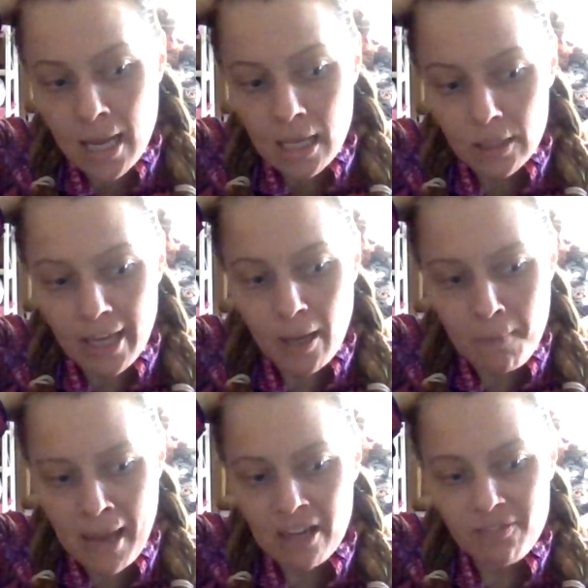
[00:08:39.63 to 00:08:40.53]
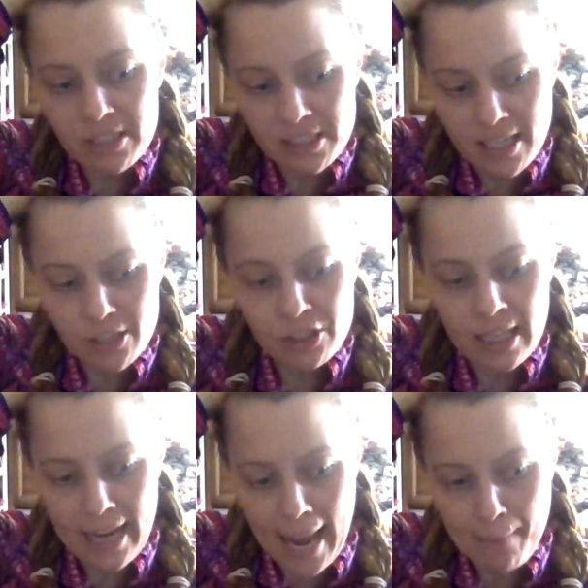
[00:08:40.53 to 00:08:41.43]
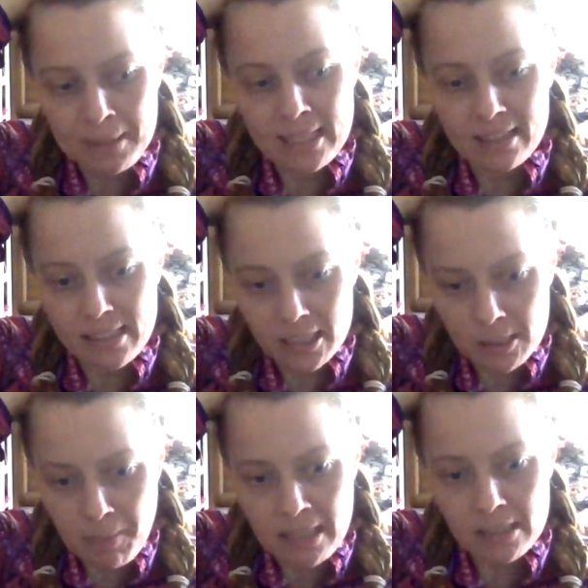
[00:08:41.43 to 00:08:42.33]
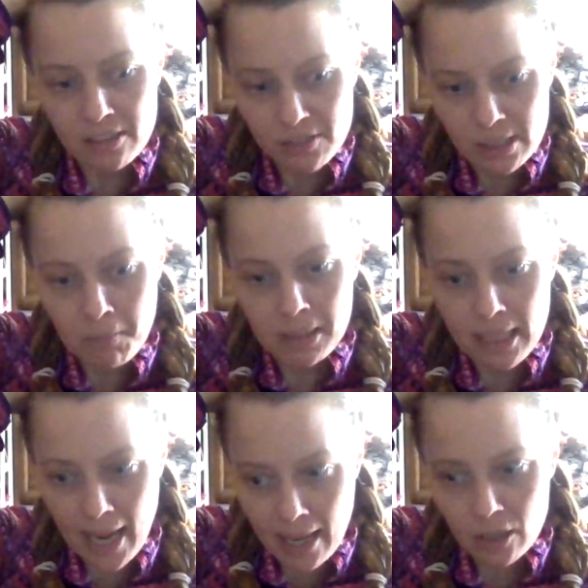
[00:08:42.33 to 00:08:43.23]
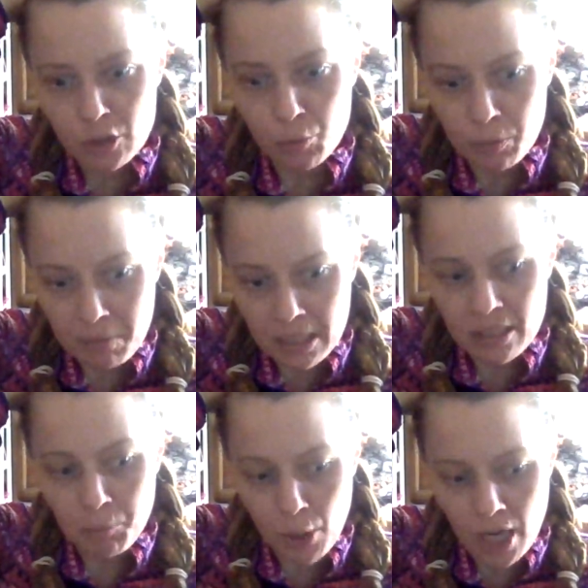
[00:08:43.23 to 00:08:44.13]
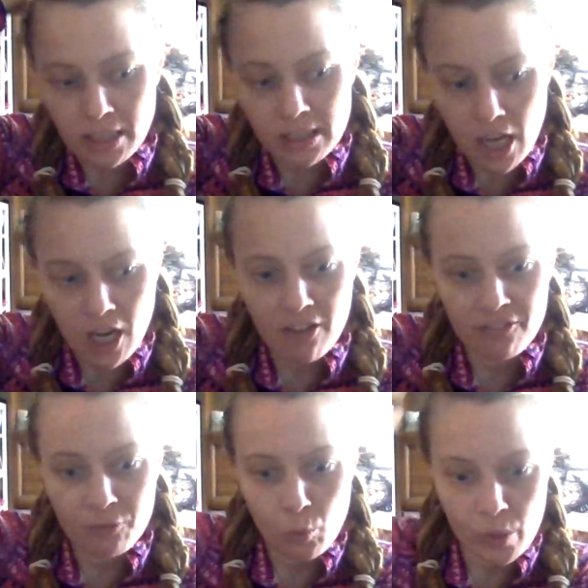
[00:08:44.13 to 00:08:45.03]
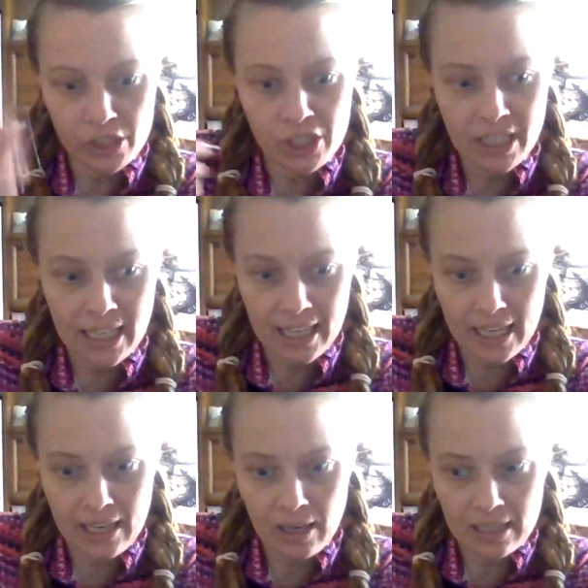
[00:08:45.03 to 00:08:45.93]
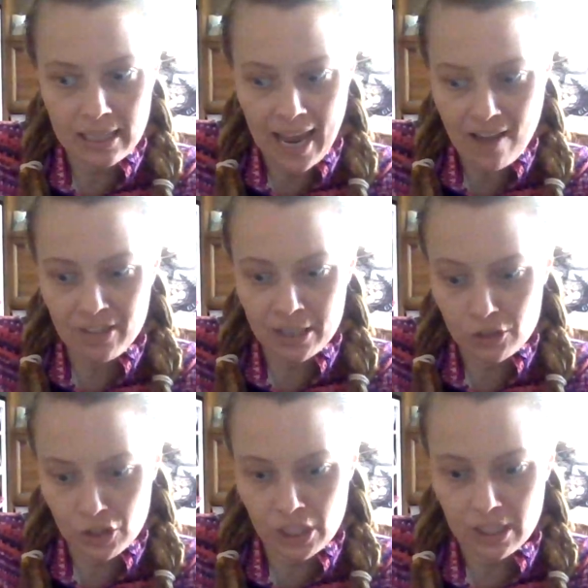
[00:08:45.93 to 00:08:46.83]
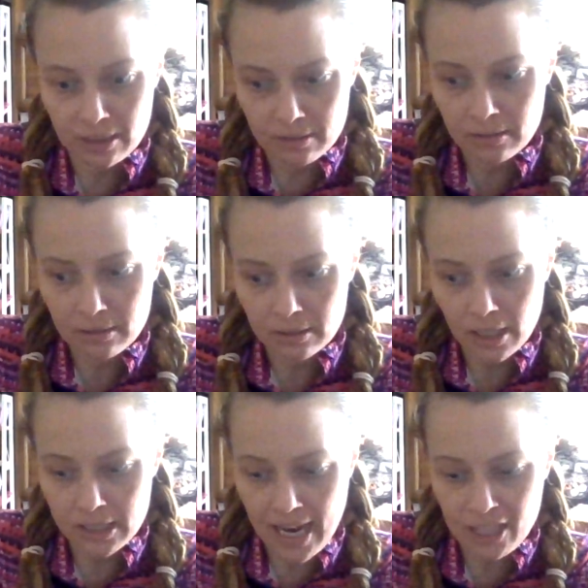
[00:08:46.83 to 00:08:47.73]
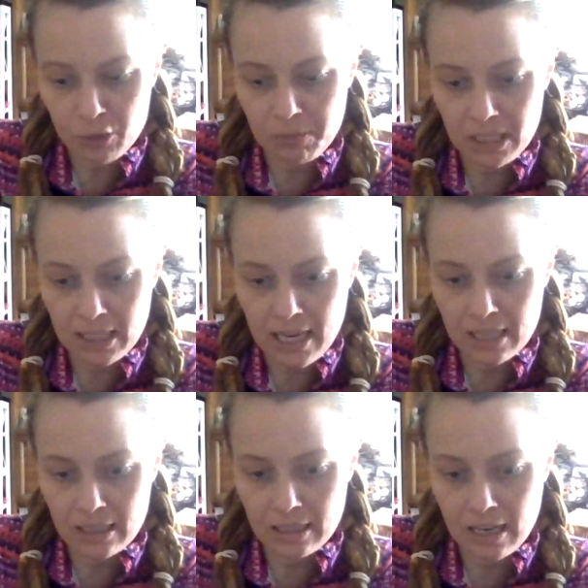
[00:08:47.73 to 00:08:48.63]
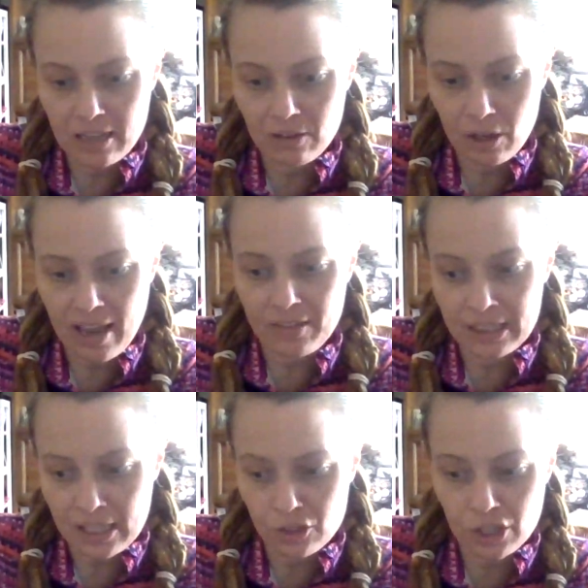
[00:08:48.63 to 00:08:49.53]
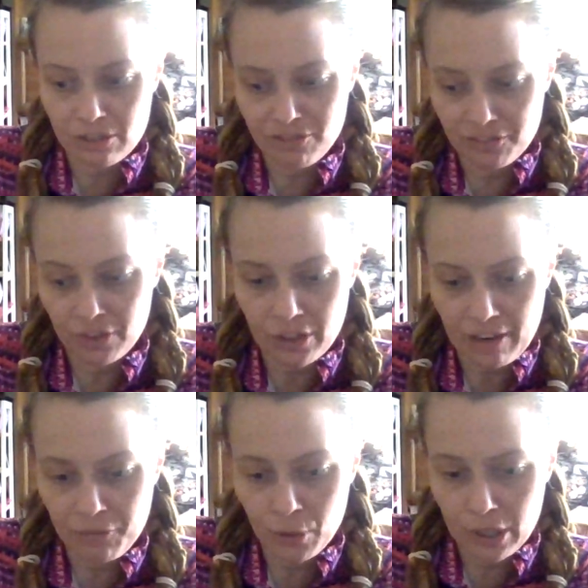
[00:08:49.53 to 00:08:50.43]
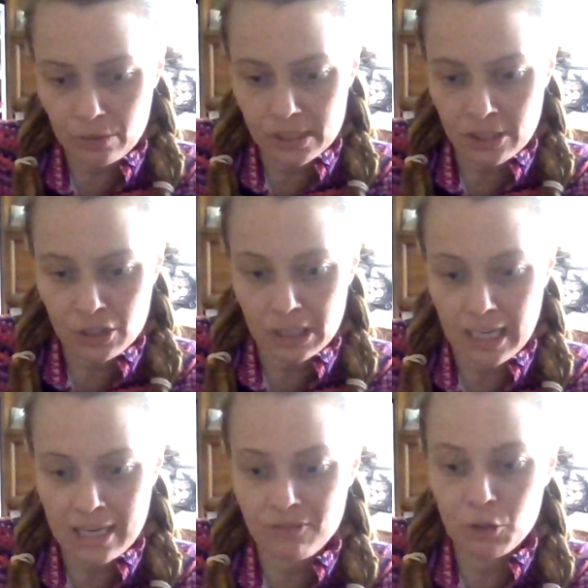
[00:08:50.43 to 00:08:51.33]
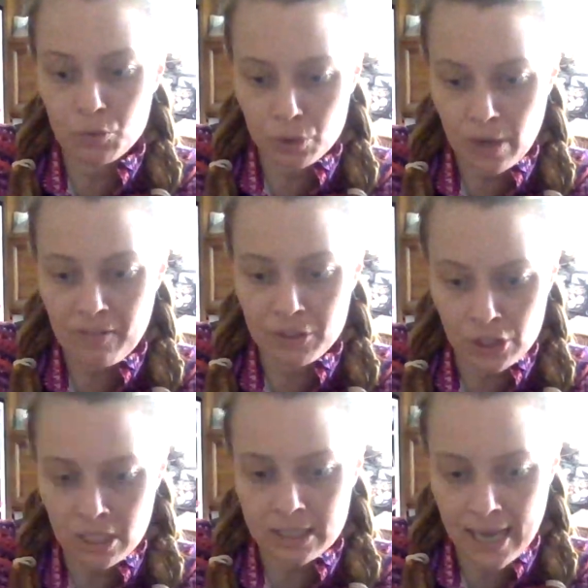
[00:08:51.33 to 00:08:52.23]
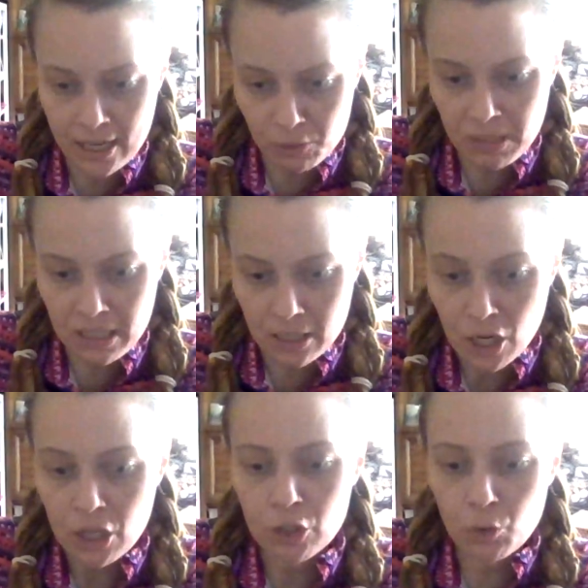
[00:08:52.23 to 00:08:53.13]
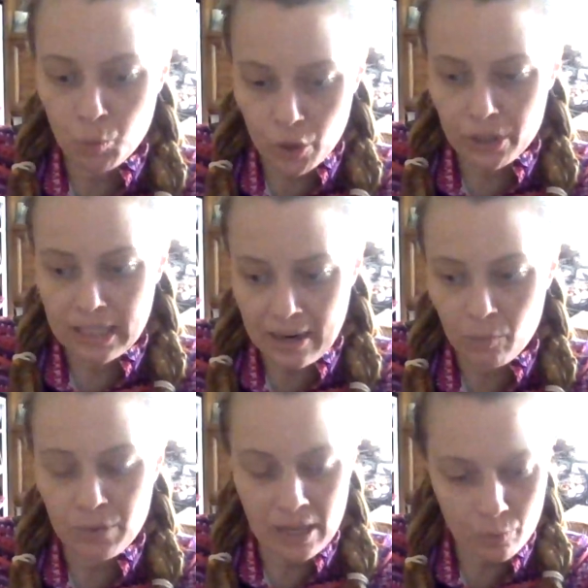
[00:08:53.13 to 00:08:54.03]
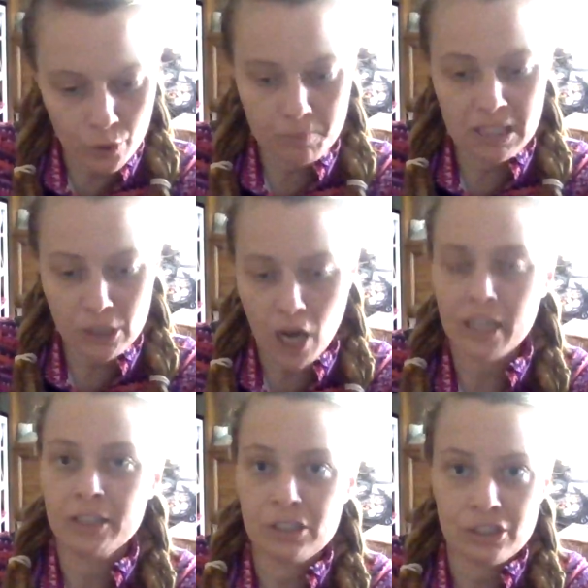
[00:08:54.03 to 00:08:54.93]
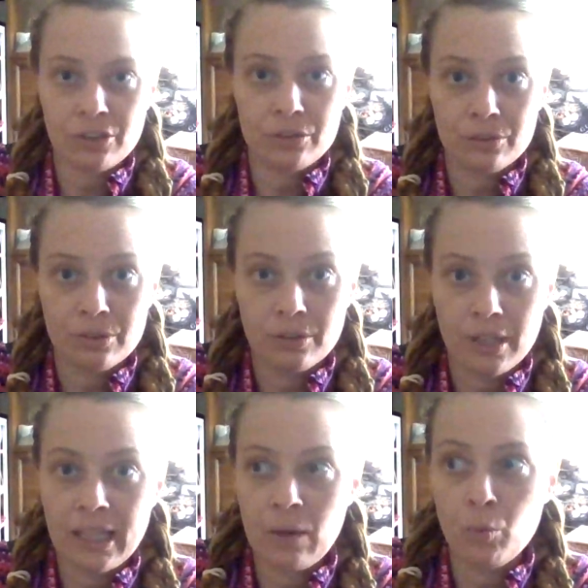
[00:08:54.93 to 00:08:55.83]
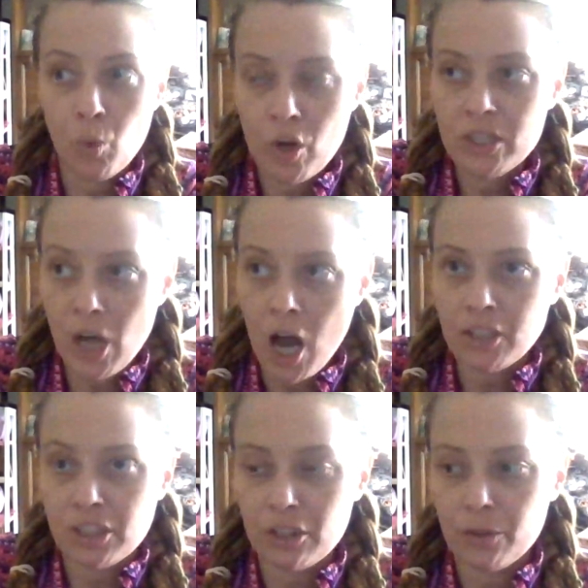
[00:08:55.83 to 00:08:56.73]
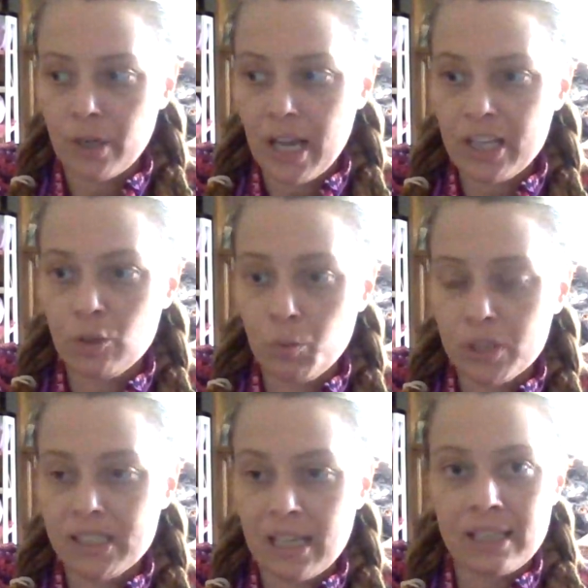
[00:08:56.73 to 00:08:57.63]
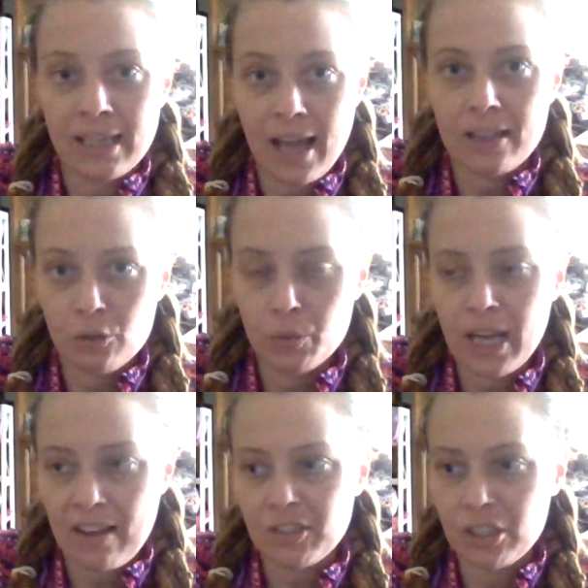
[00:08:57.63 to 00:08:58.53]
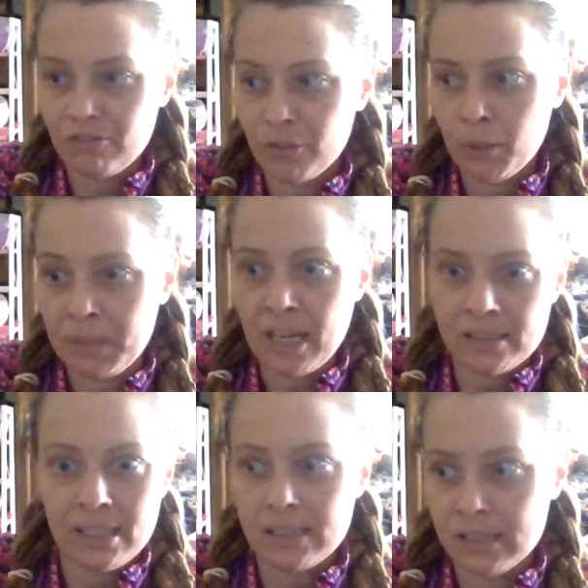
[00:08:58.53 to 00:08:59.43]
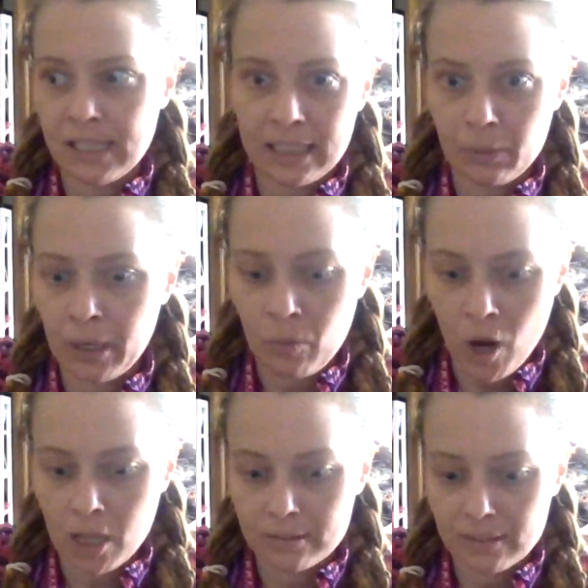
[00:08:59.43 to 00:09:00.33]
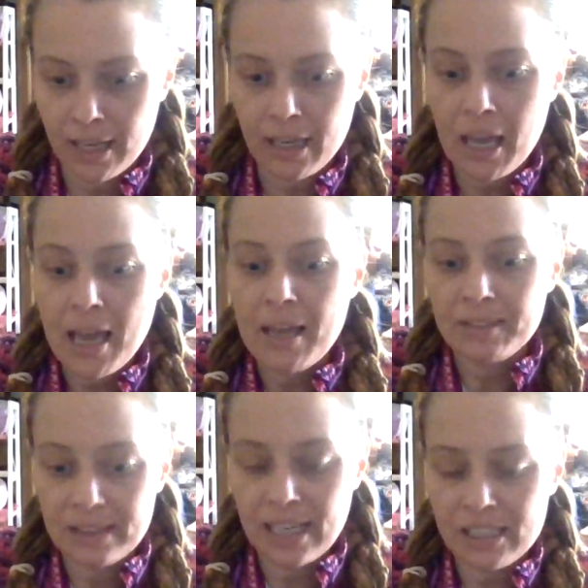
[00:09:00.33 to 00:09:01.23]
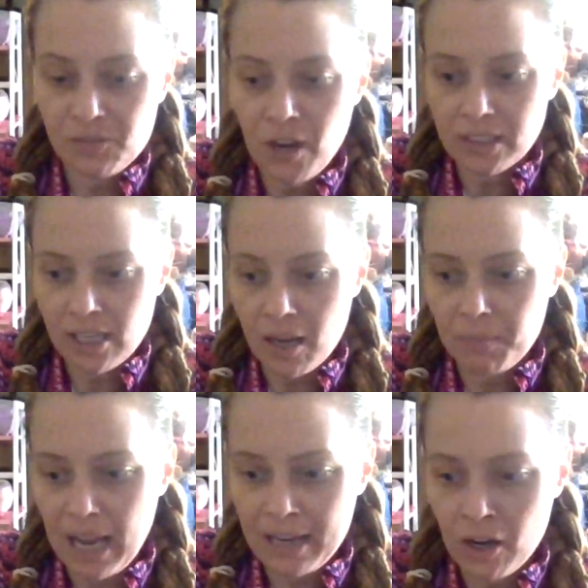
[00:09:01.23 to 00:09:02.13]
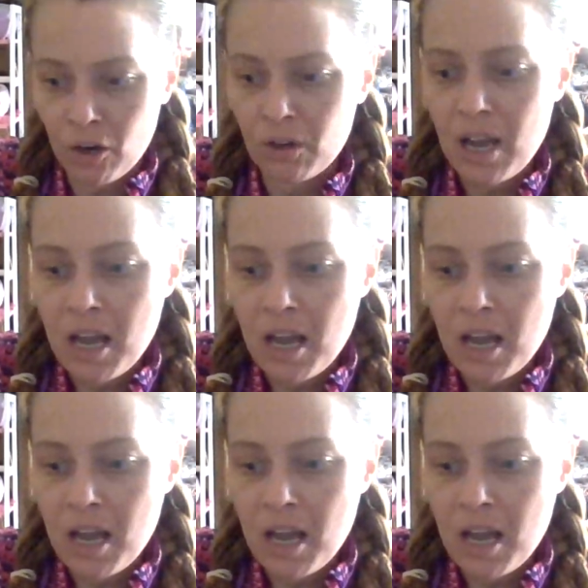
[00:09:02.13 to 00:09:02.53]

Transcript: like a manifestation that happens at the expense of somebody else would be the product of wishing and having a jinn attachment and and having that jinn fulfill that for you essentially. And if you do have a jinn attachment, you would they they would be talking to you. They would talk to you and you would say yeah you would have to confirm yes, that's exactly what I want. Like it's fucked up. I know.